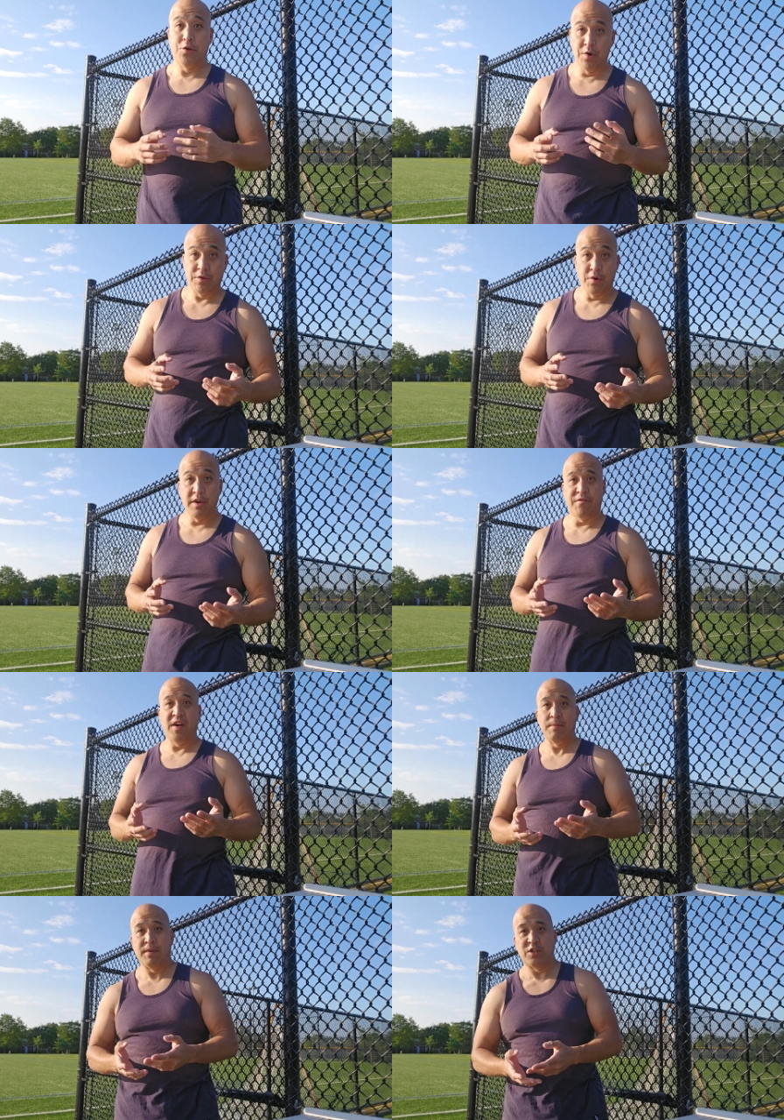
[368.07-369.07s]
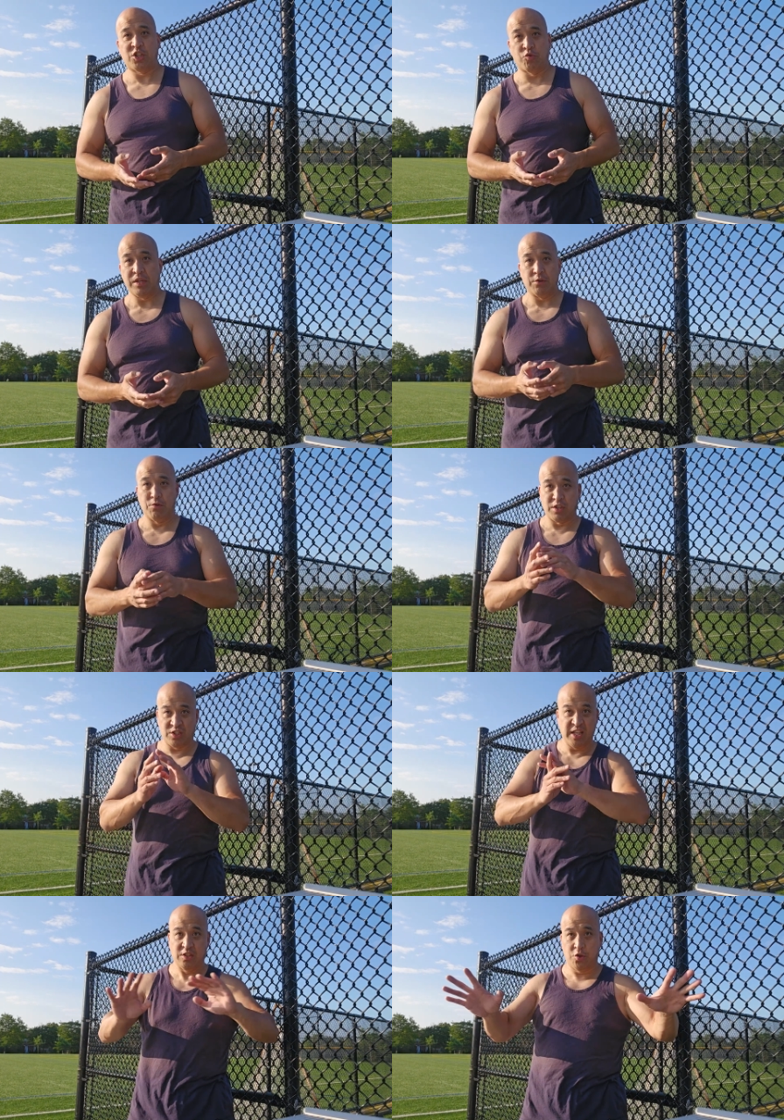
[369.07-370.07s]
dirty fighting, but in the street, there's no such
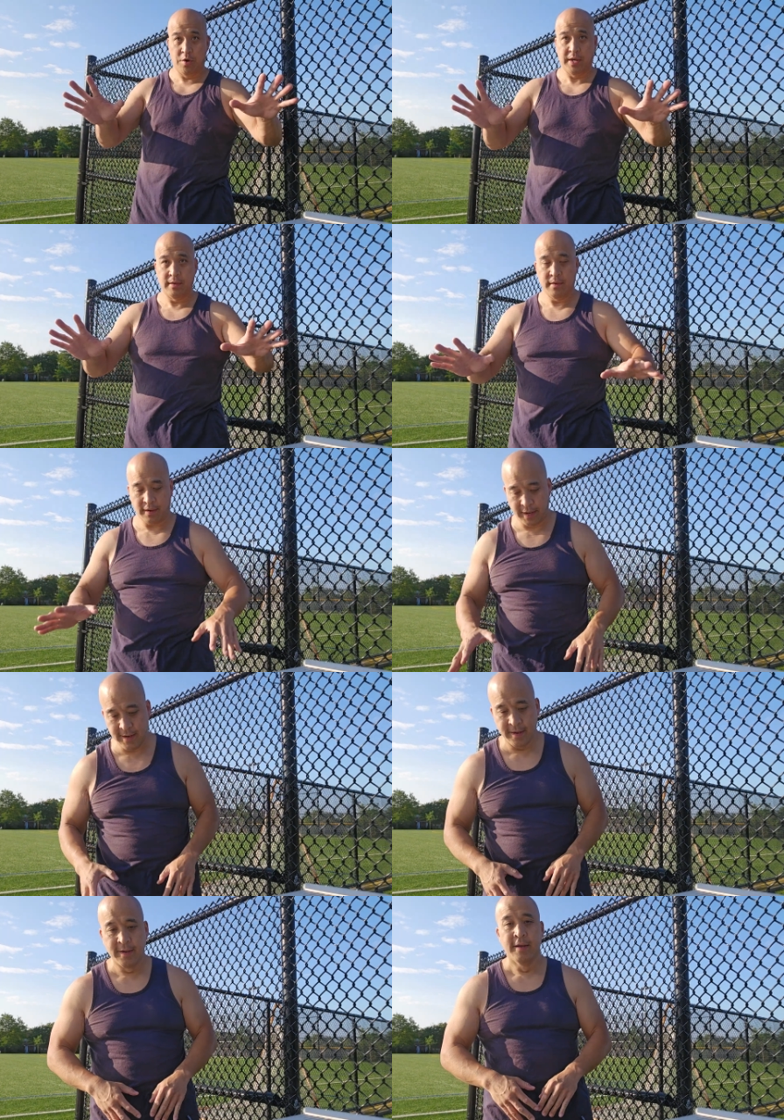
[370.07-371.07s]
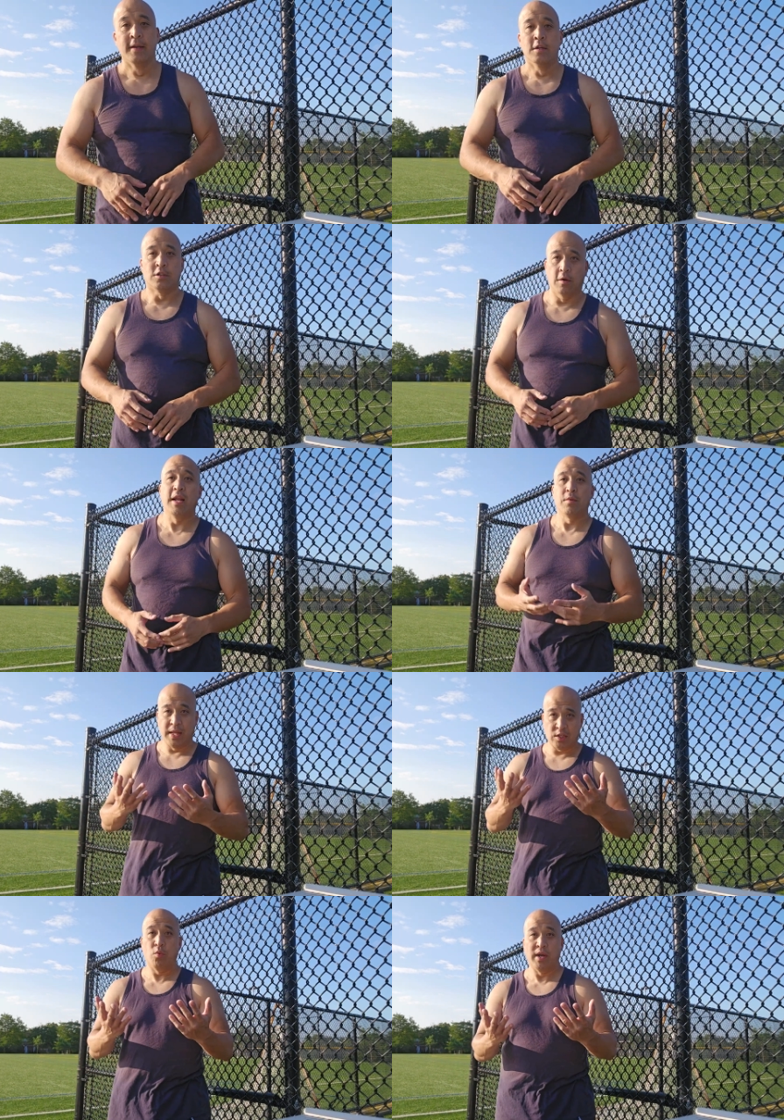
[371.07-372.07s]
thing as dirty, okay? So anyway,
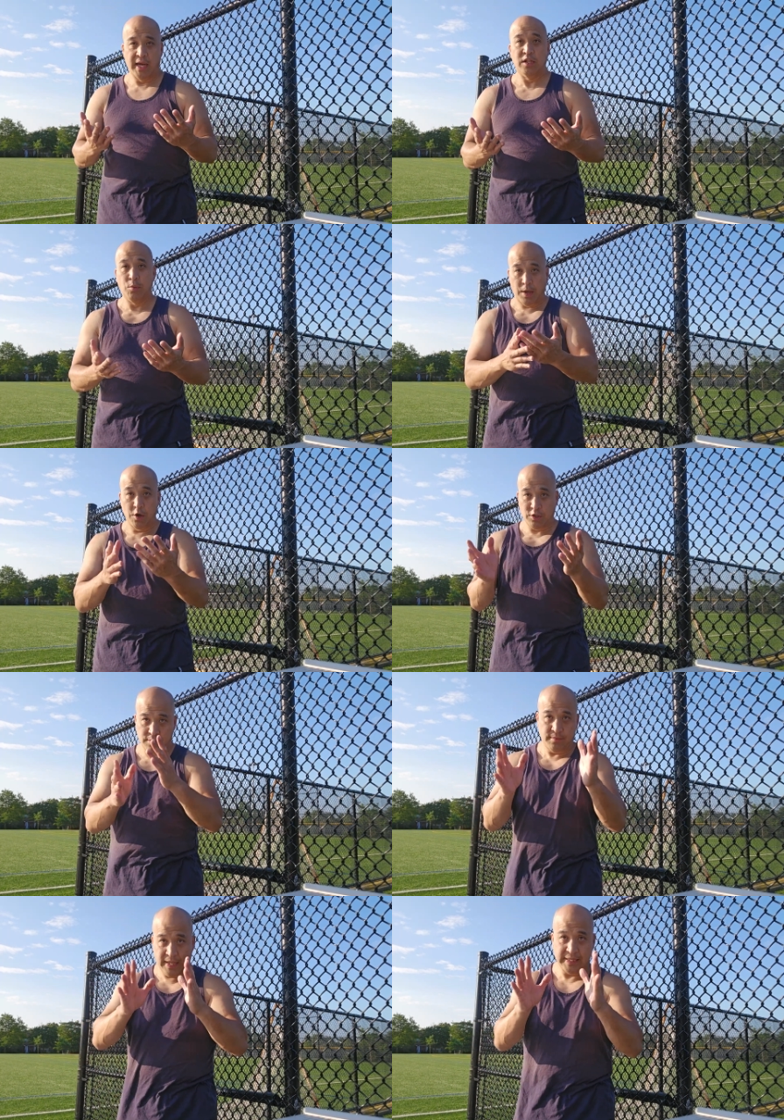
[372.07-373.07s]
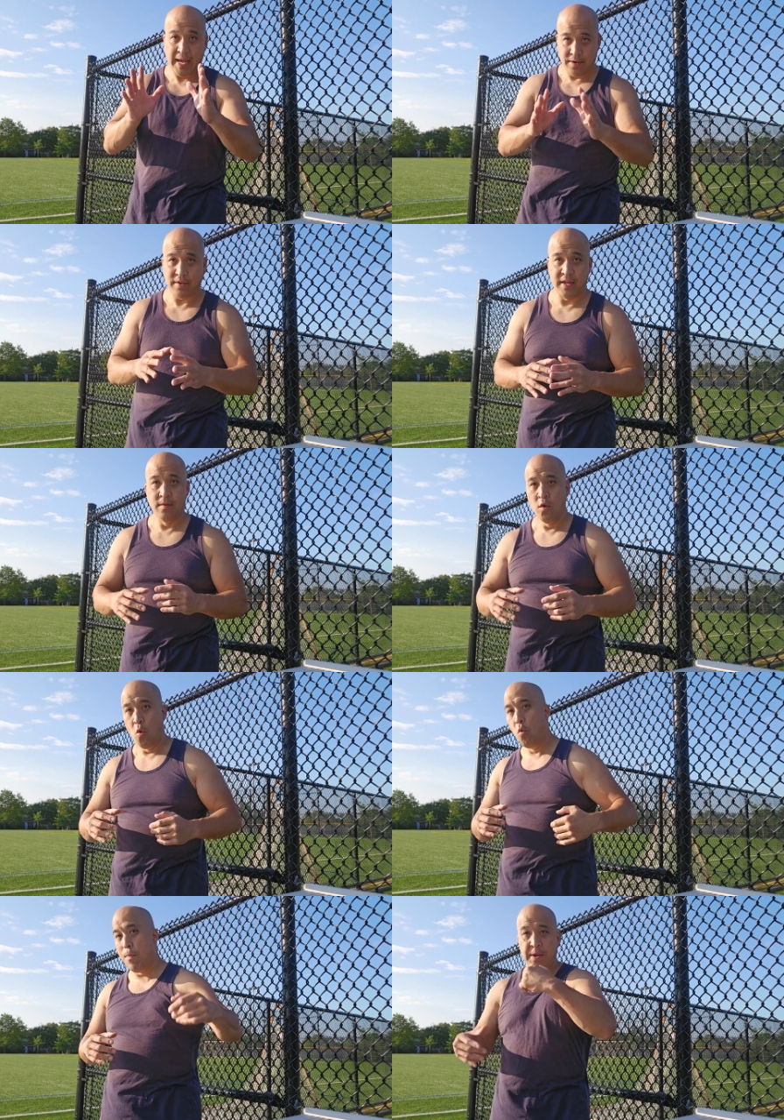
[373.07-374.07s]
that's why I do my hooks like that, okay?
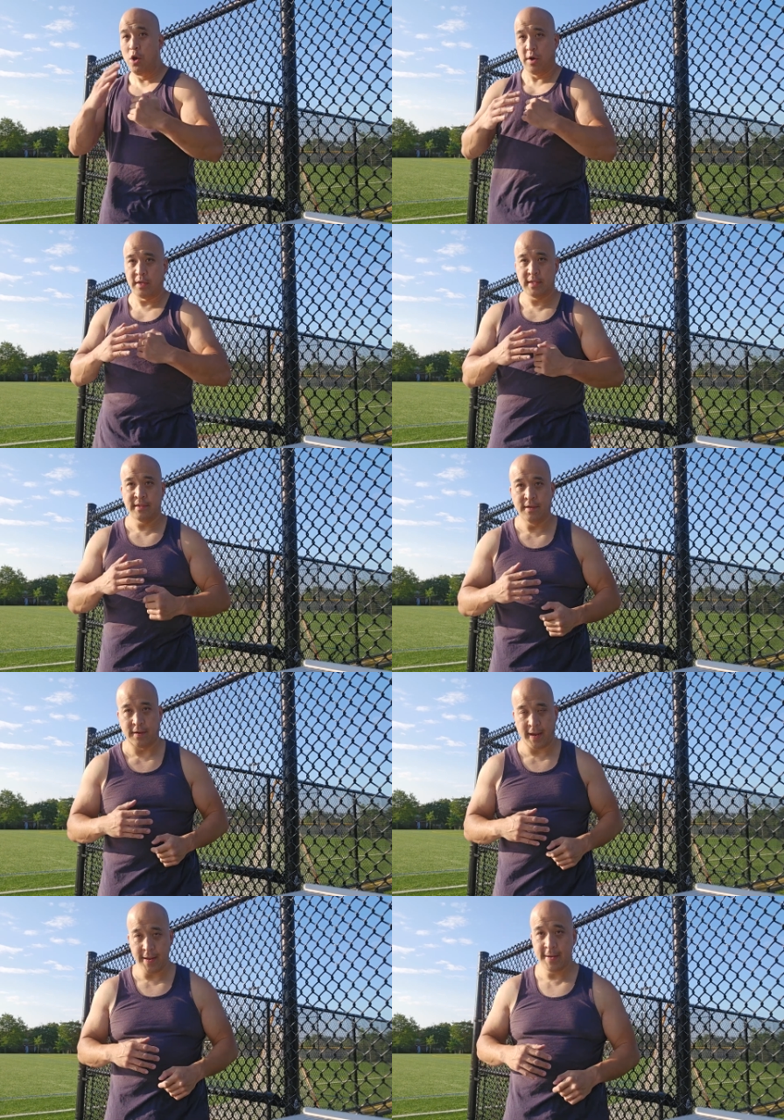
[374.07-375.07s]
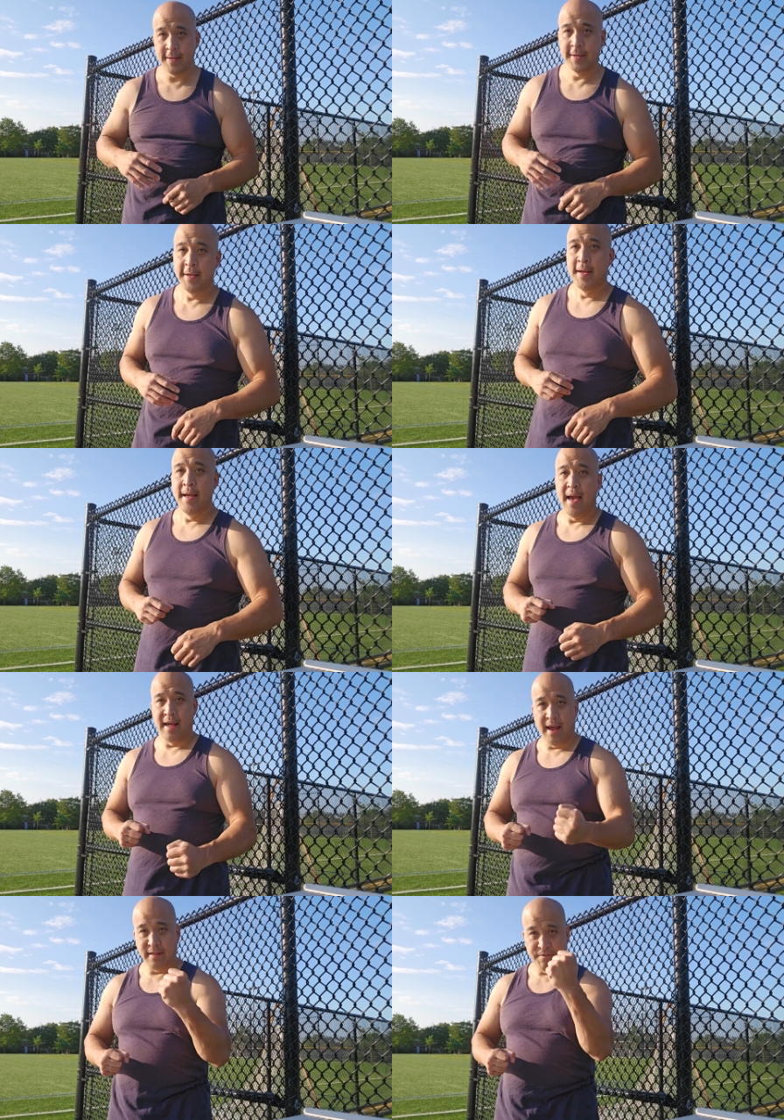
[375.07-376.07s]
Whipping hooks, okay?
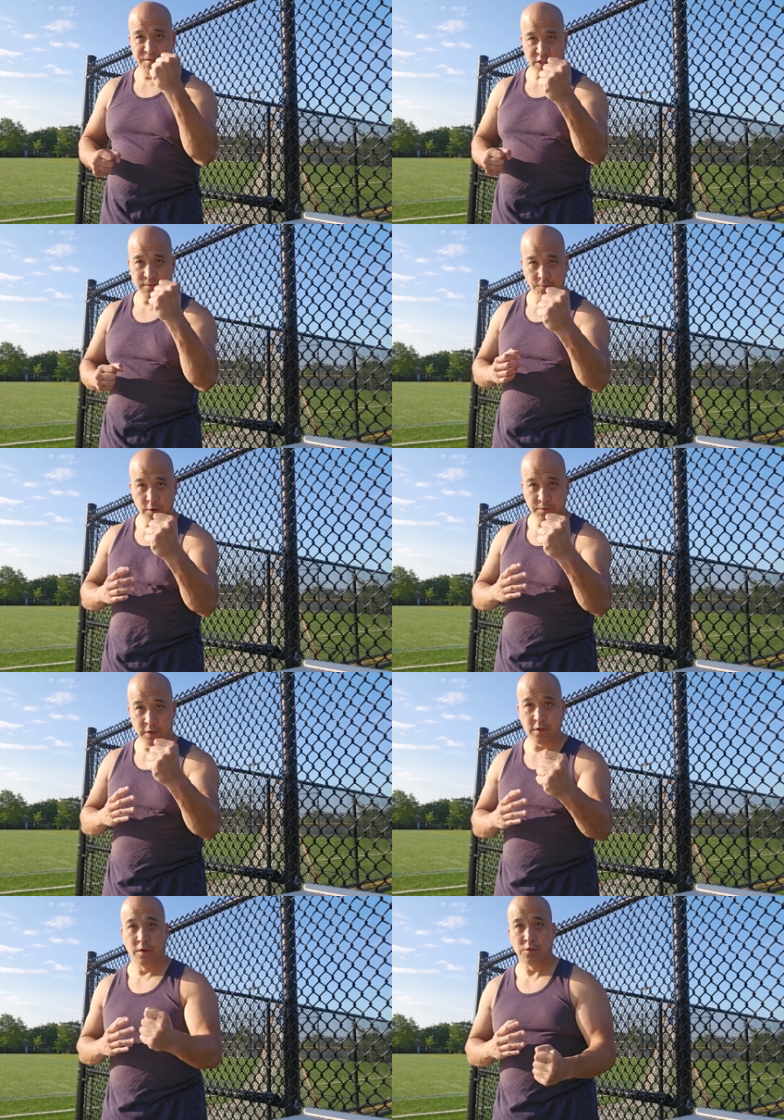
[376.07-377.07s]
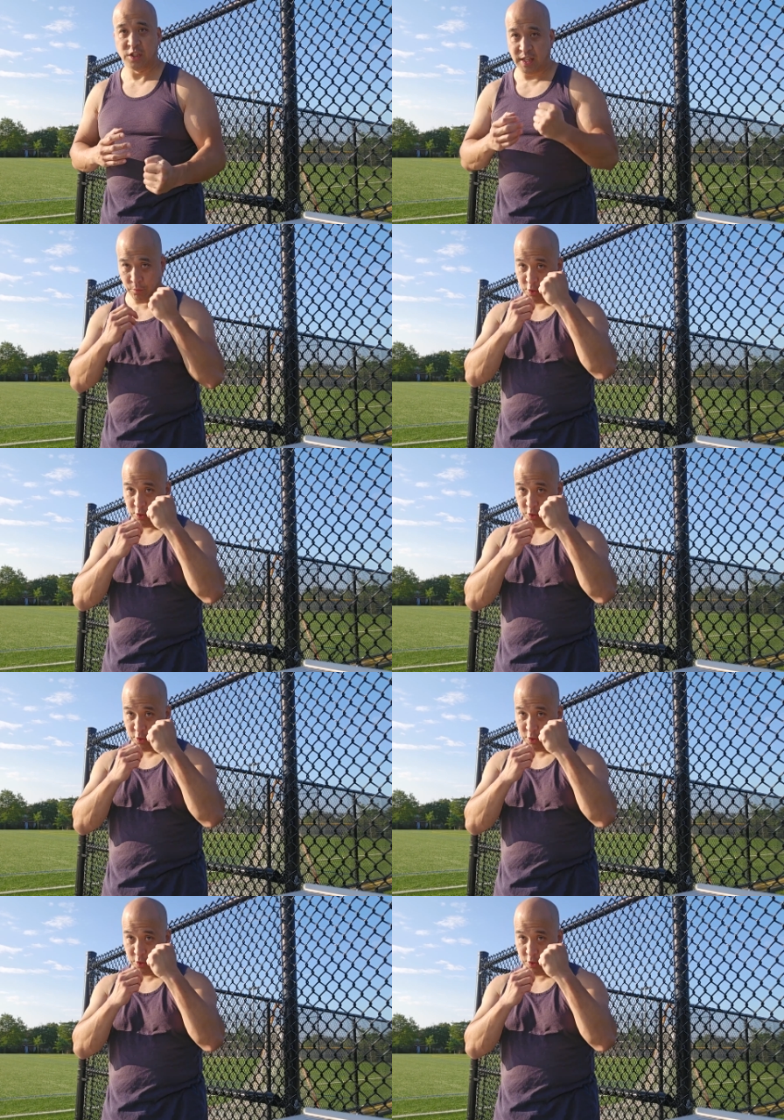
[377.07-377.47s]
And I have the fist vertical, just like